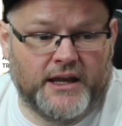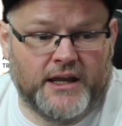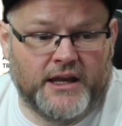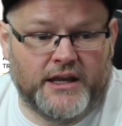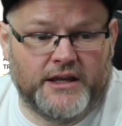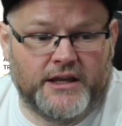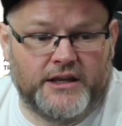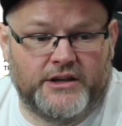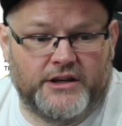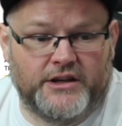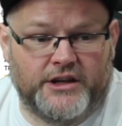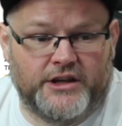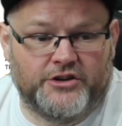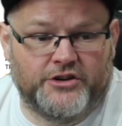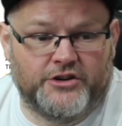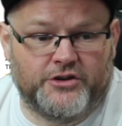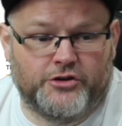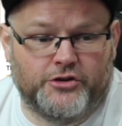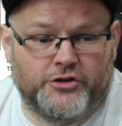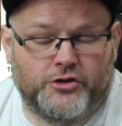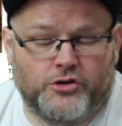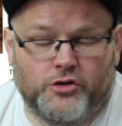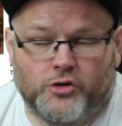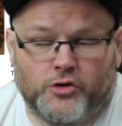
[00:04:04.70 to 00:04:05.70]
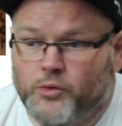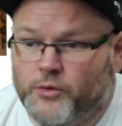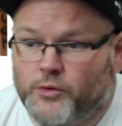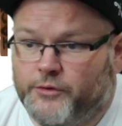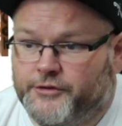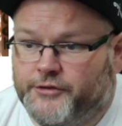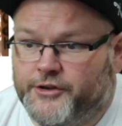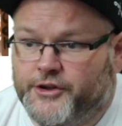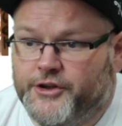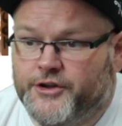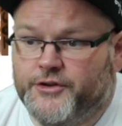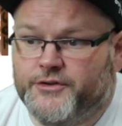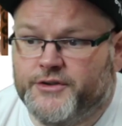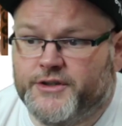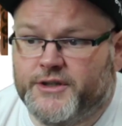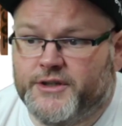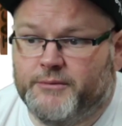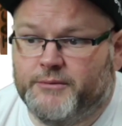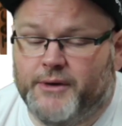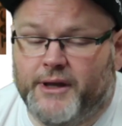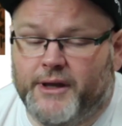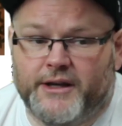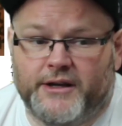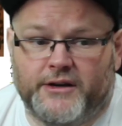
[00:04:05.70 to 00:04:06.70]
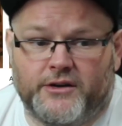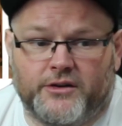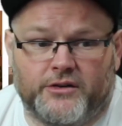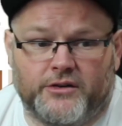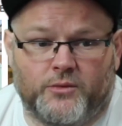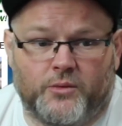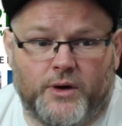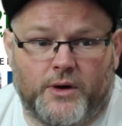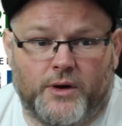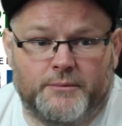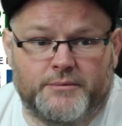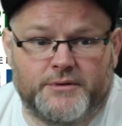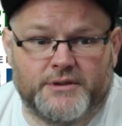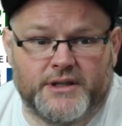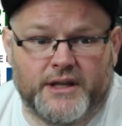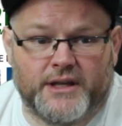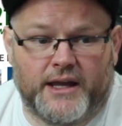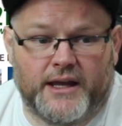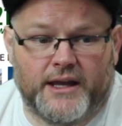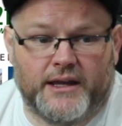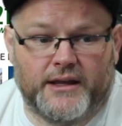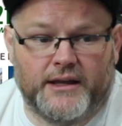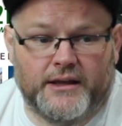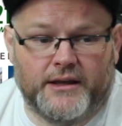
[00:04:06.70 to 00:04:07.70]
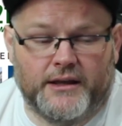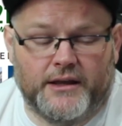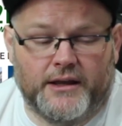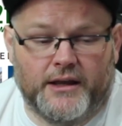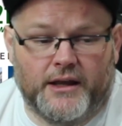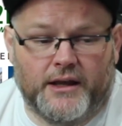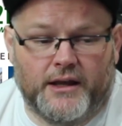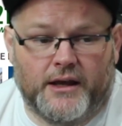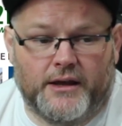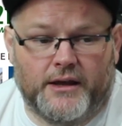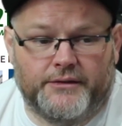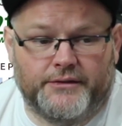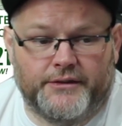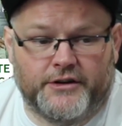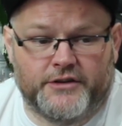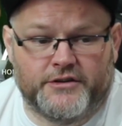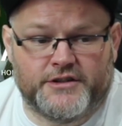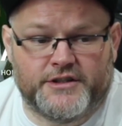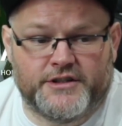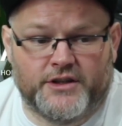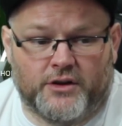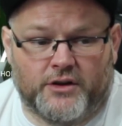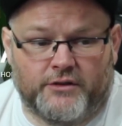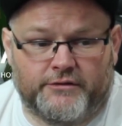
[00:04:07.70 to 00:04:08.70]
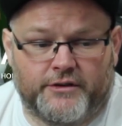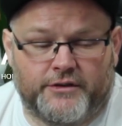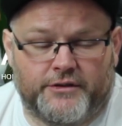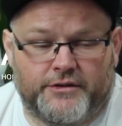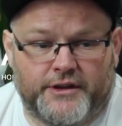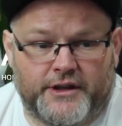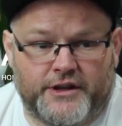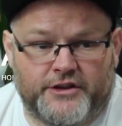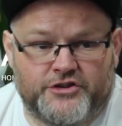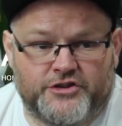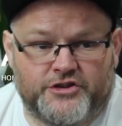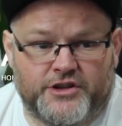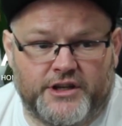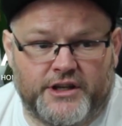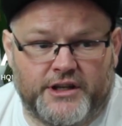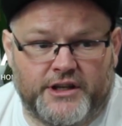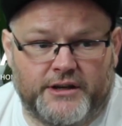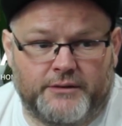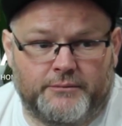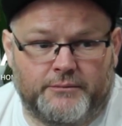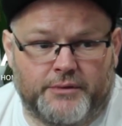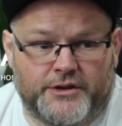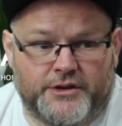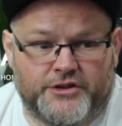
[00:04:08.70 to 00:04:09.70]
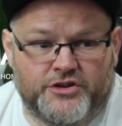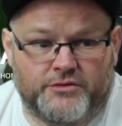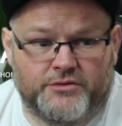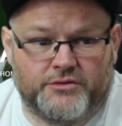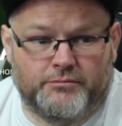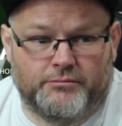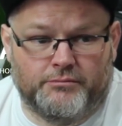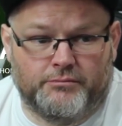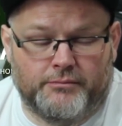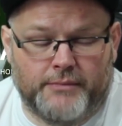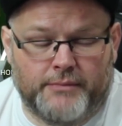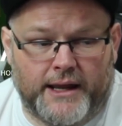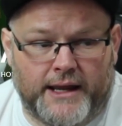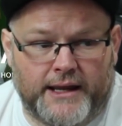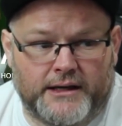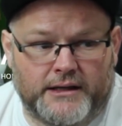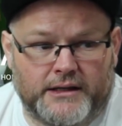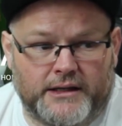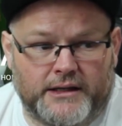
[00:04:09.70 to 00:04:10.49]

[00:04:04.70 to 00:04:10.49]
You need your Google reviews embedded on the website. There's several things you need, but you mainly